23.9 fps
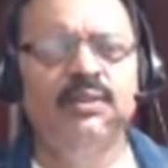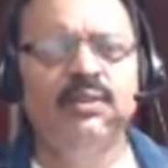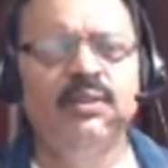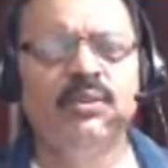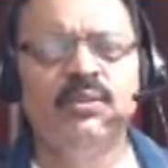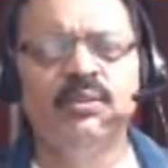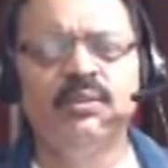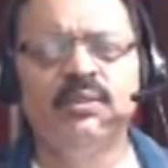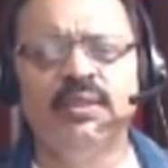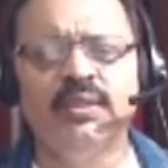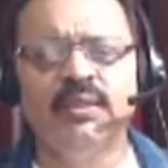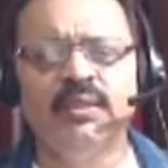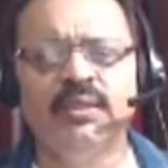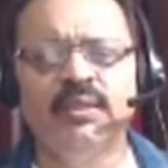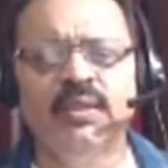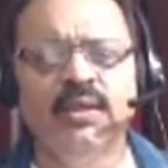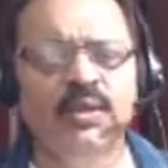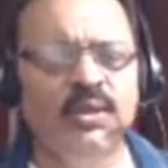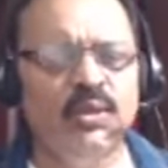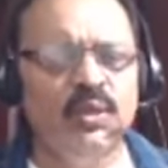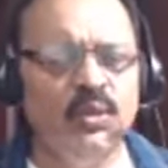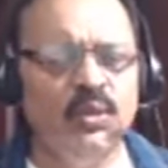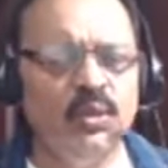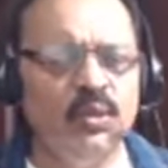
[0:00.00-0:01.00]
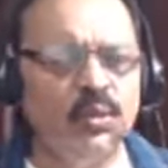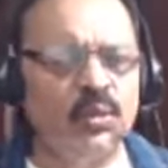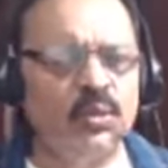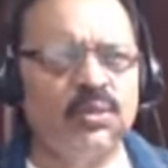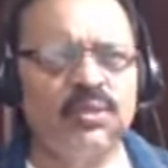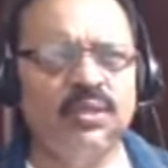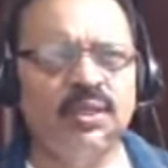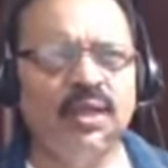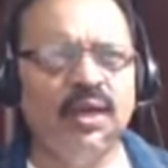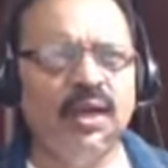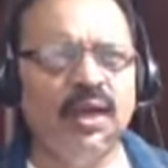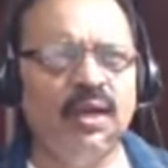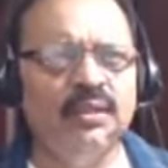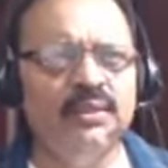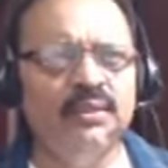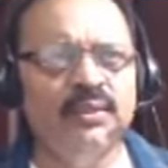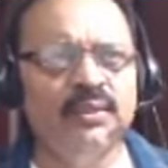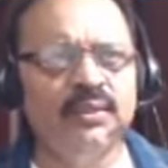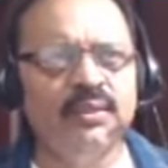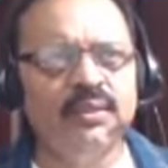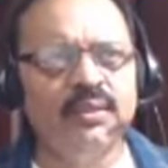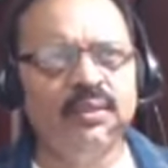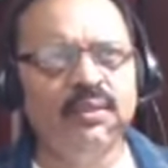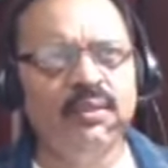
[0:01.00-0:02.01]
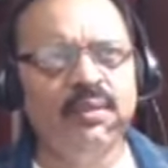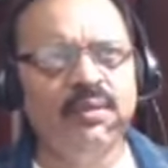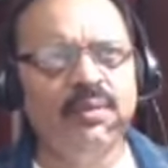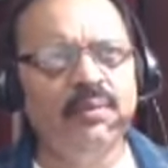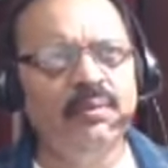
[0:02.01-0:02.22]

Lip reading: don't think looks either